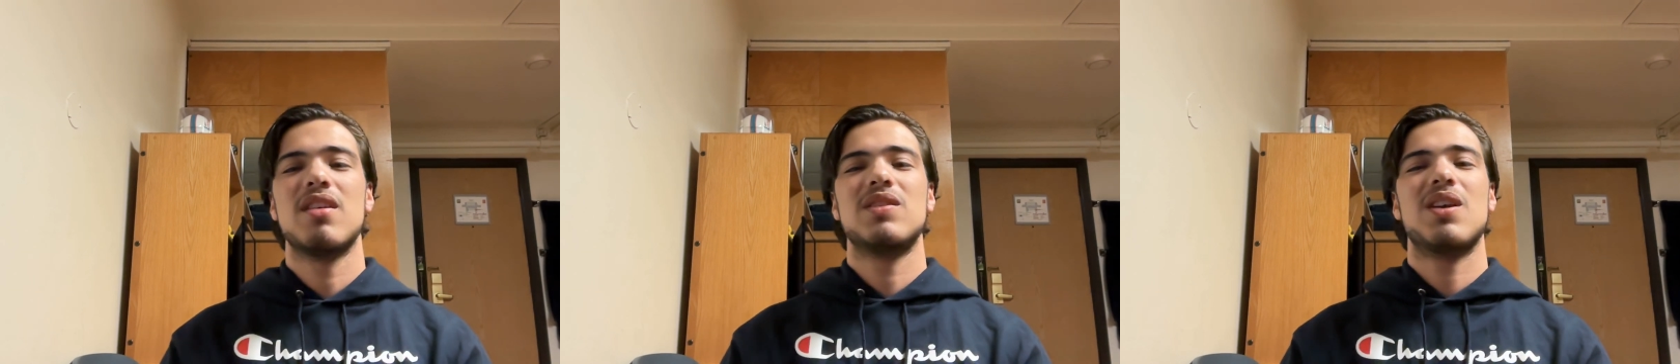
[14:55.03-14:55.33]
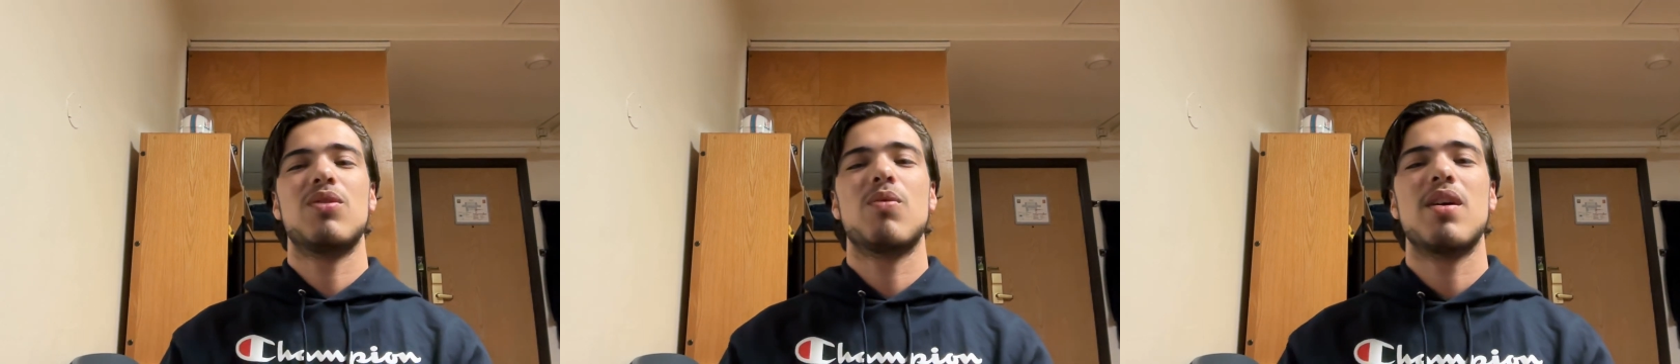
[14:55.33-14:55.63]

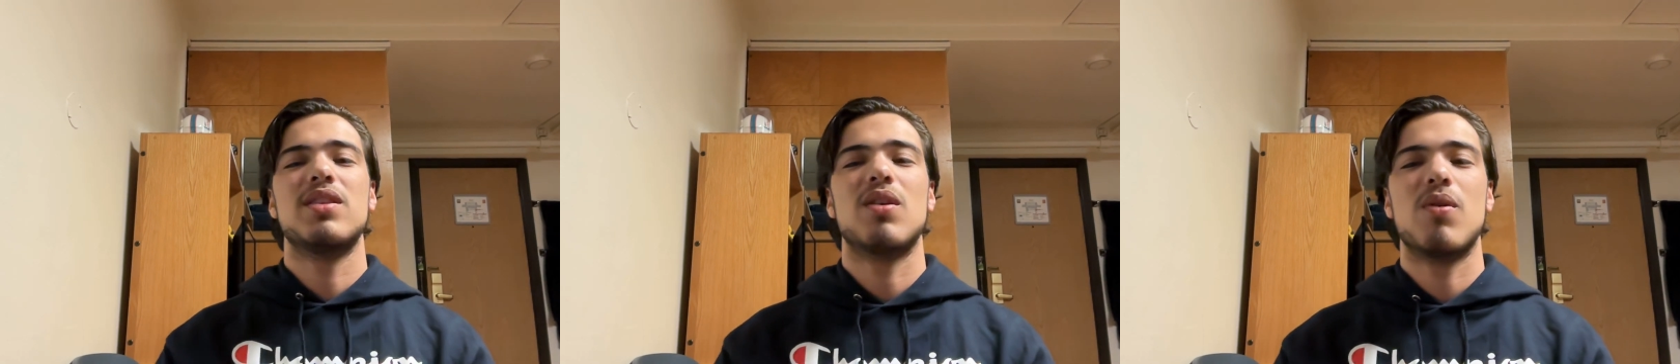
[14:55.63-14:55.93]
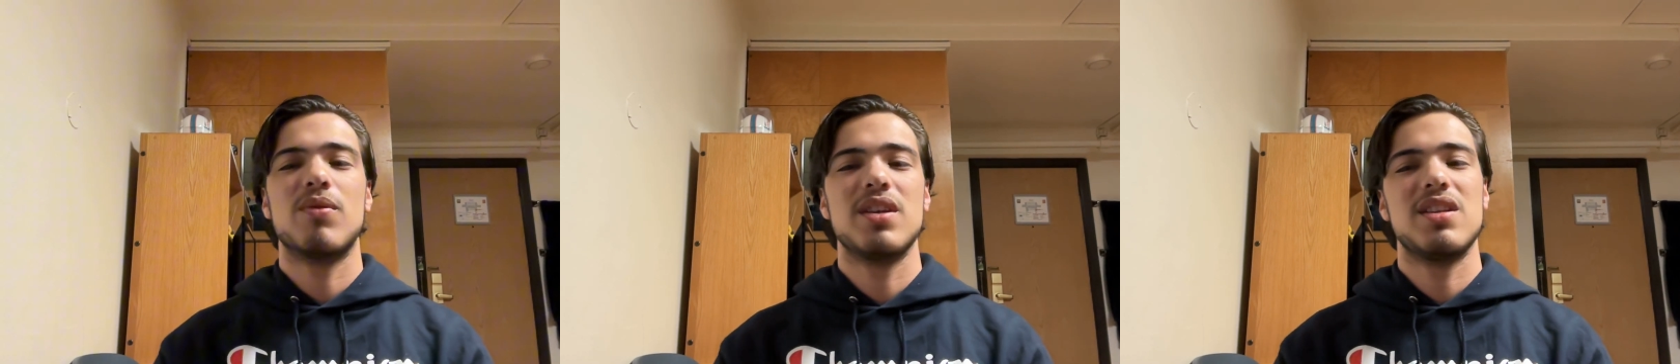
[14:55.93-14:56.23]
South Quad's
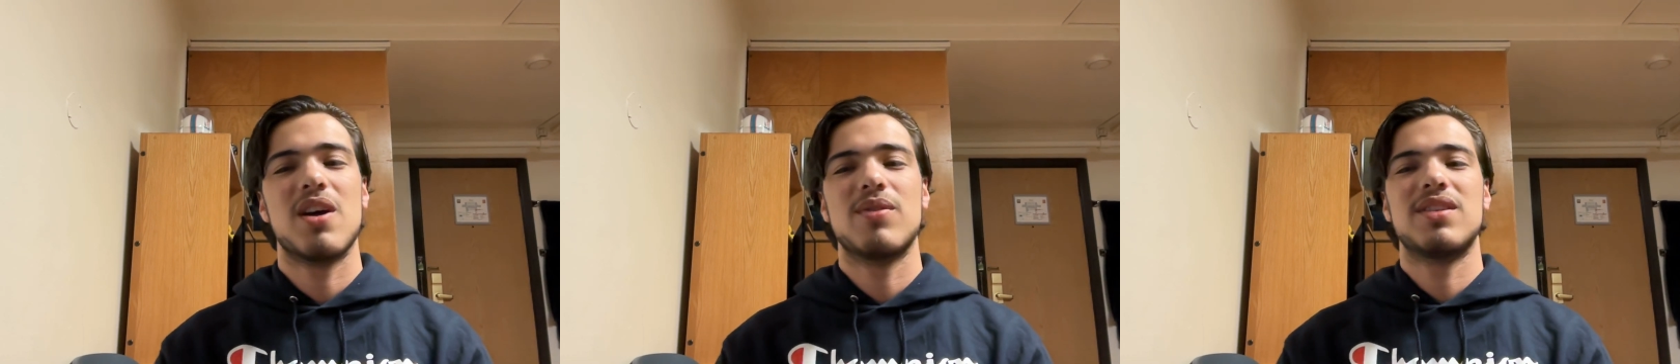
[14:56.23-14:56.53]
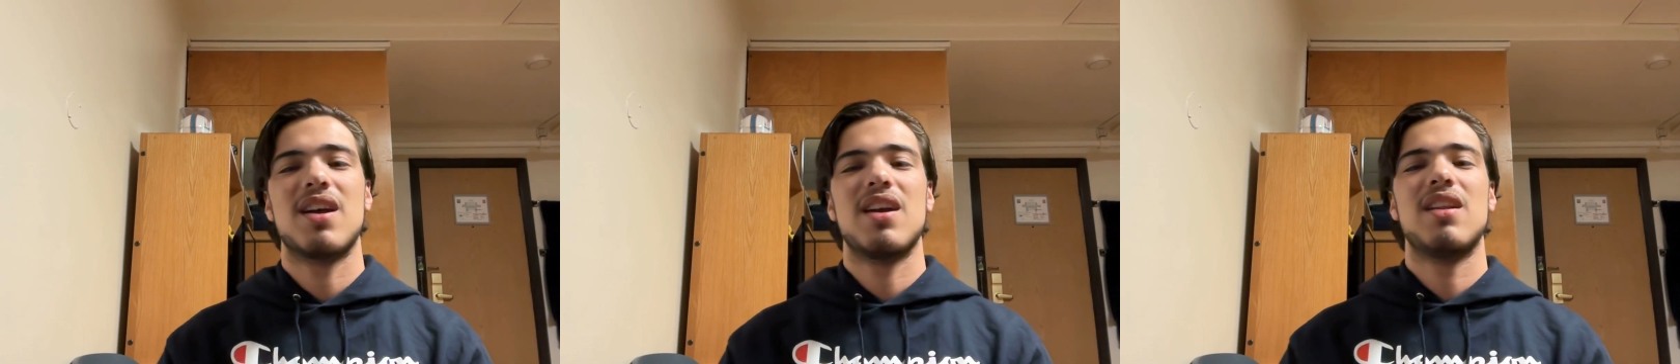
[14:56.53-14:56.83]
only
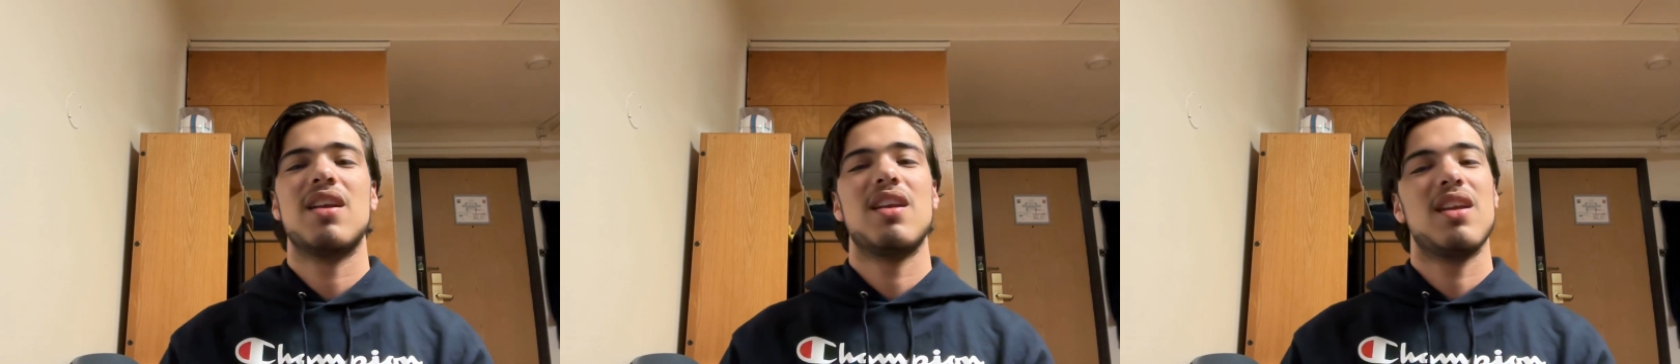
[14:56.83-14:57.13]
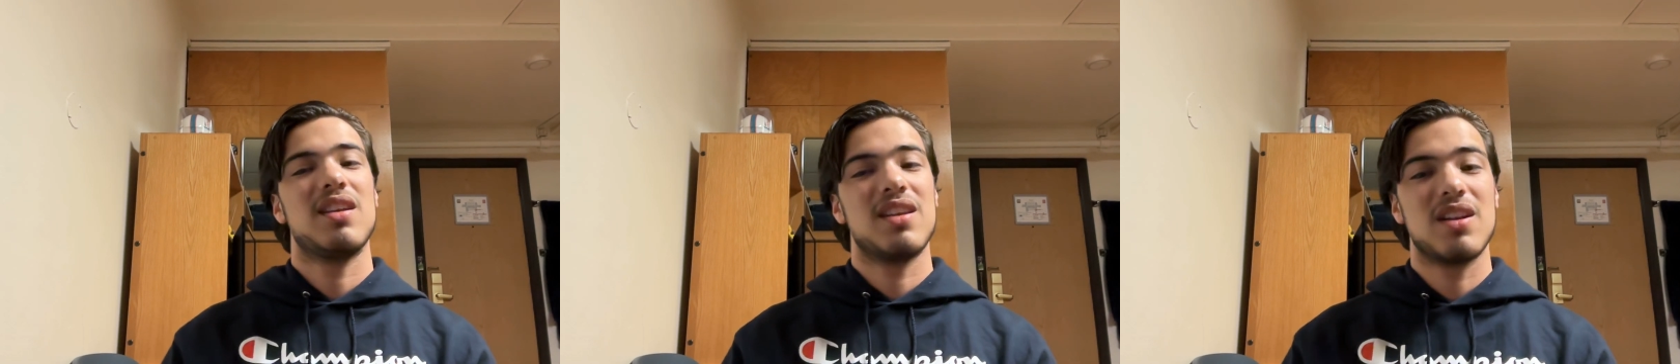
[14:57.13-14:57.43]
downside,
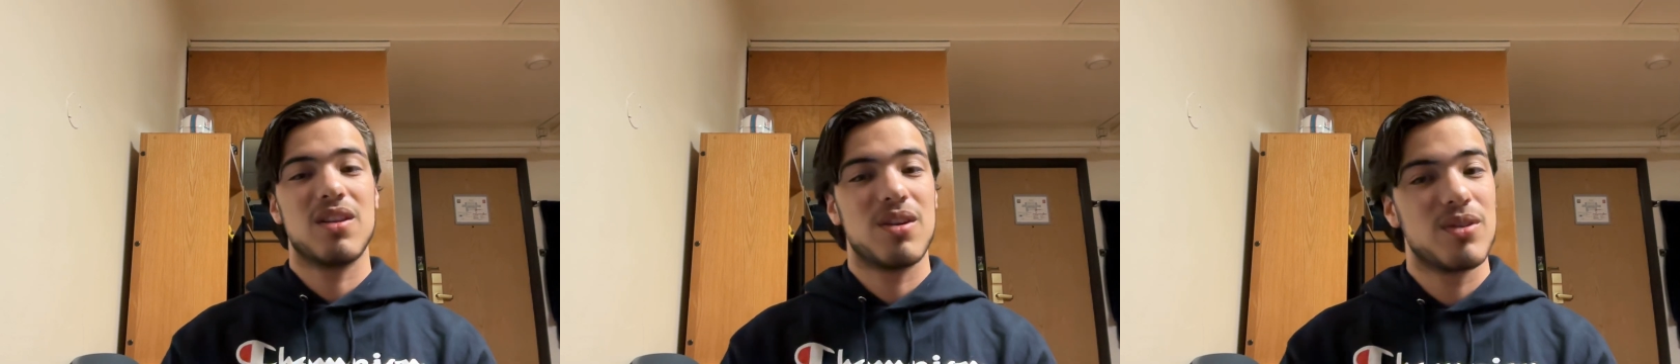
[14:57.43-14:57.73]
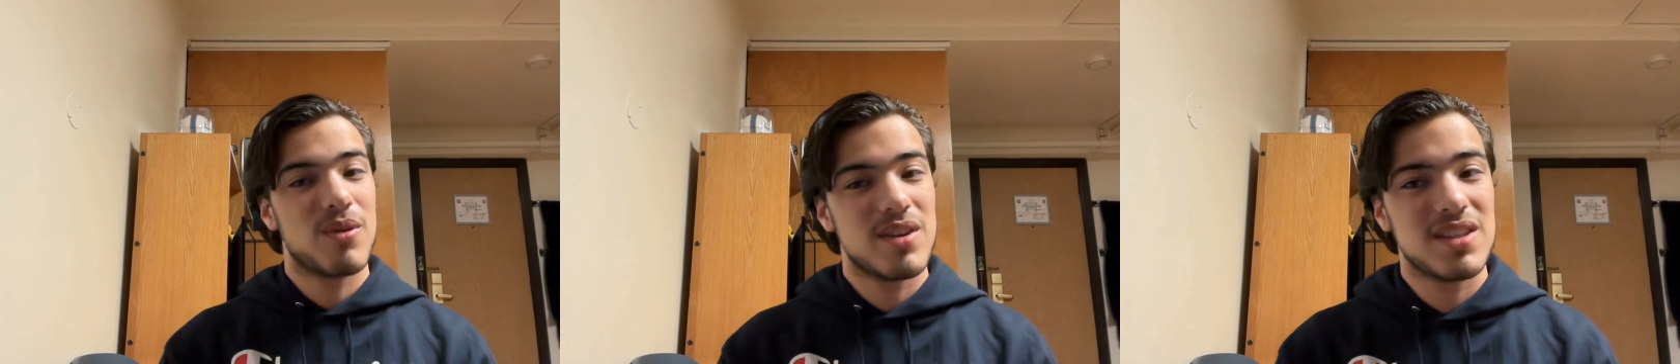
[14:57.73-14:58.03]
it can get a little
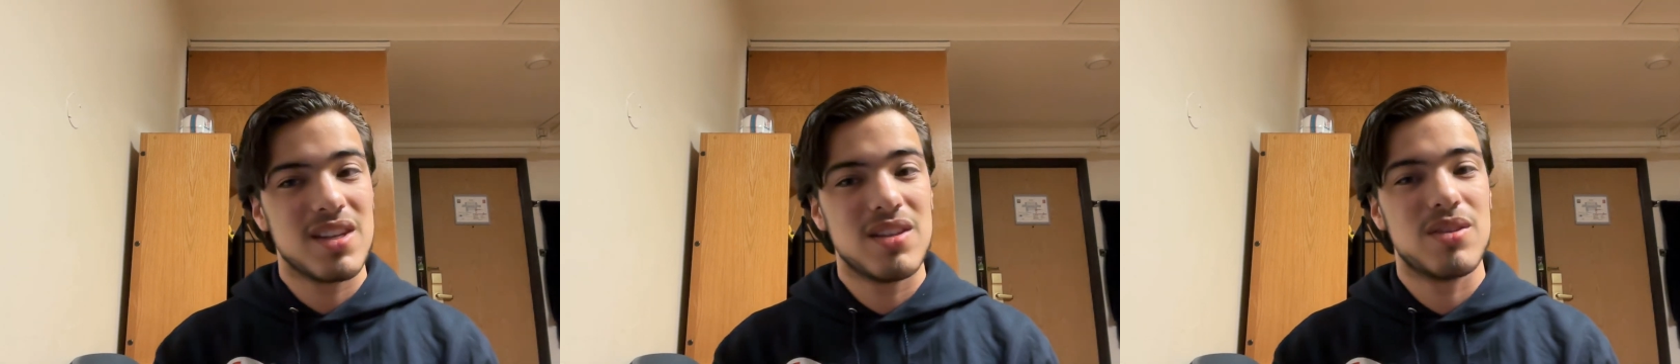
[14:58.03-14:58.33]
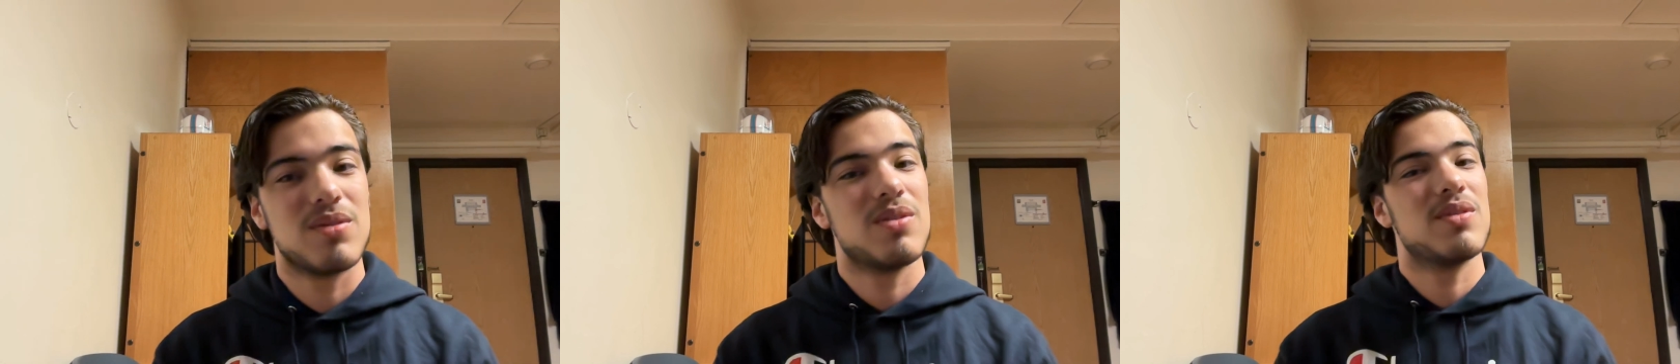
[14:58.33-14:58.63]
noisy
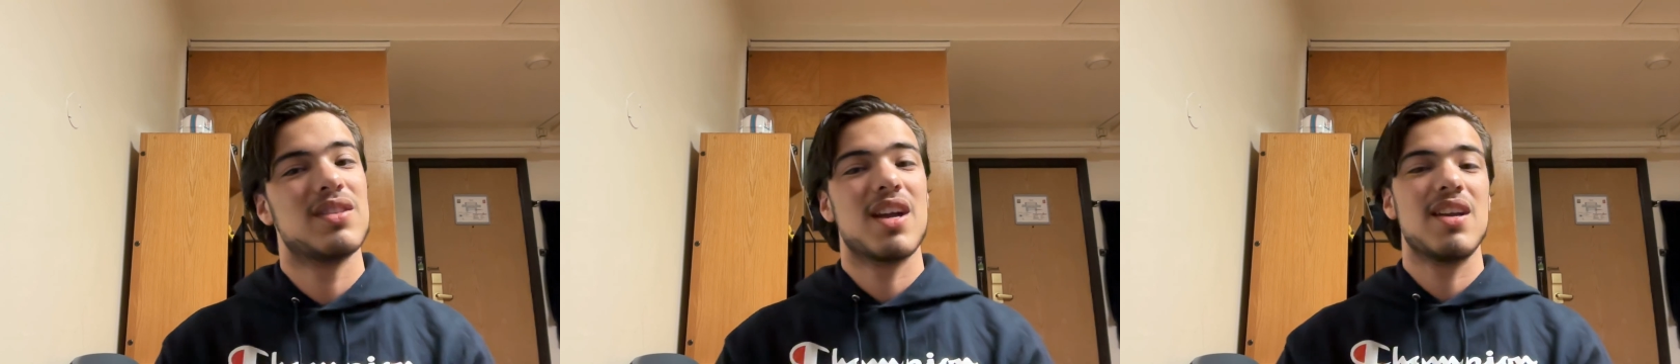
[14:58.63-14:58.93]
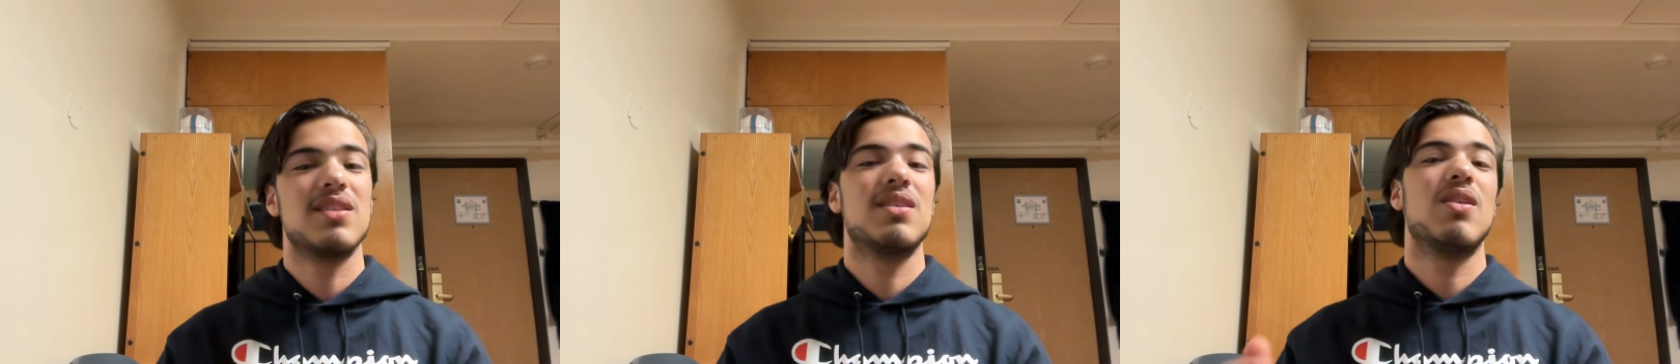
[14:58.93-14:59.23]
due to its
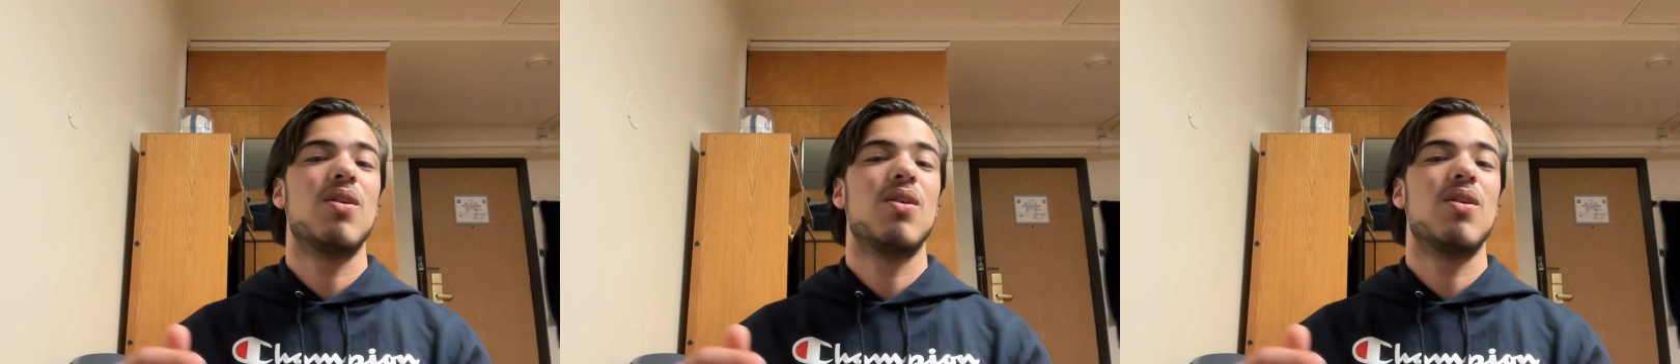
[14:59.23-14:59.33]
size,